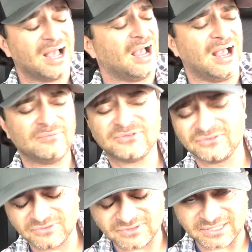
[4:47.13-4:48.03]

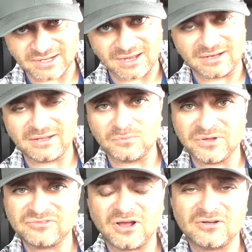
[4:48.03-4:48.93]
absolutely not and we've
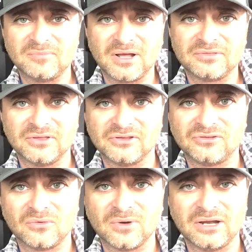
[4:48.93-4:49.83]
talked about this
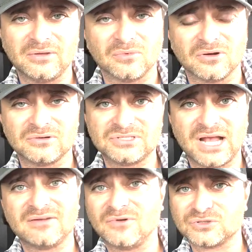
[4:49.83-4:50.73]
already we're jack
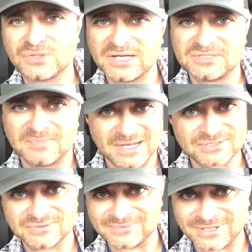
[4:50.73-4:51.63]
of all trades
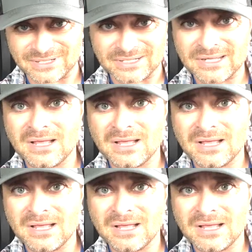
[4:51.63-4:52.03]
master of none